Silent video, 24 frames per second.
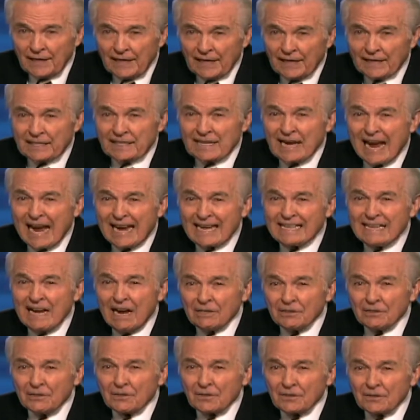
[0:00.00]
and
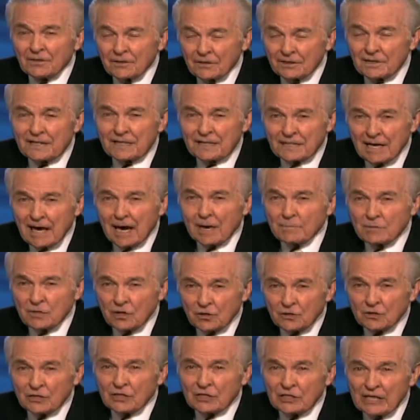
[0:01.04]
930 times
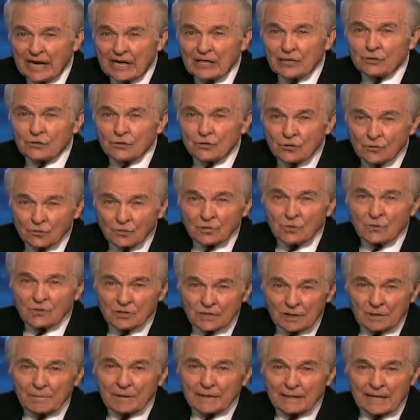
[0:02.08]
you change
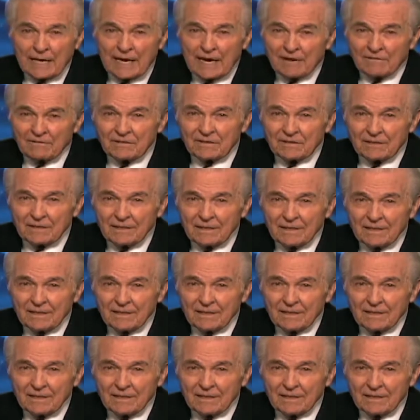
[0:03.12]
Jerusalem into heaven.